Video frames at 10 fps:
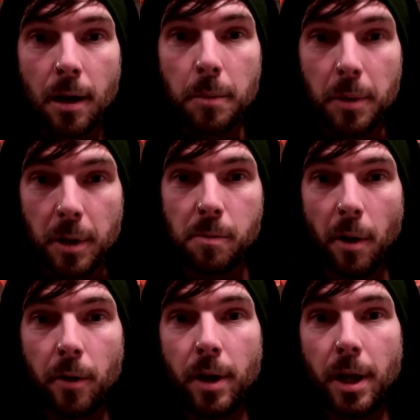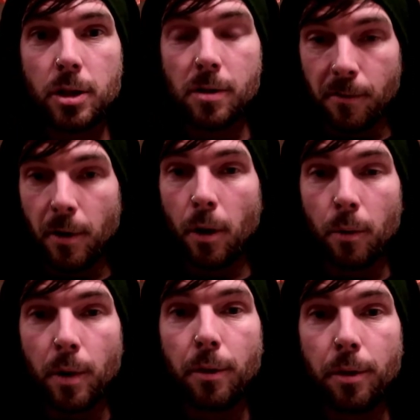because Mother Nature is a very
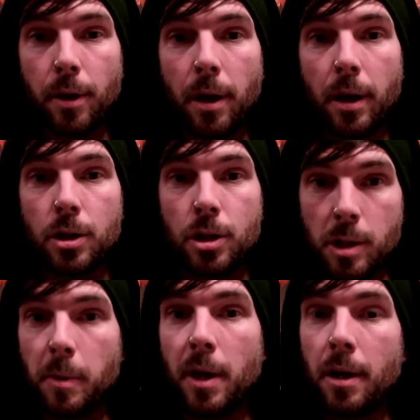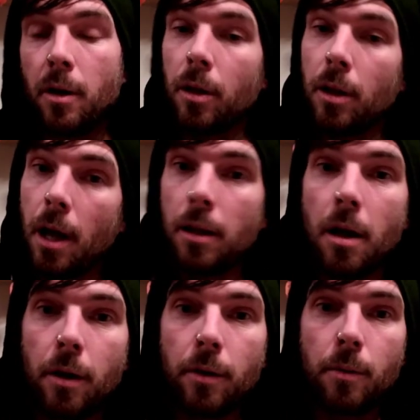real thing and she's been here a lot
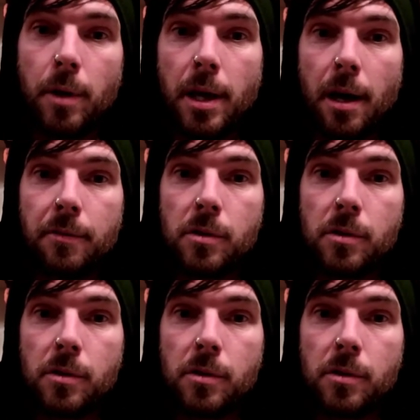longer than we have.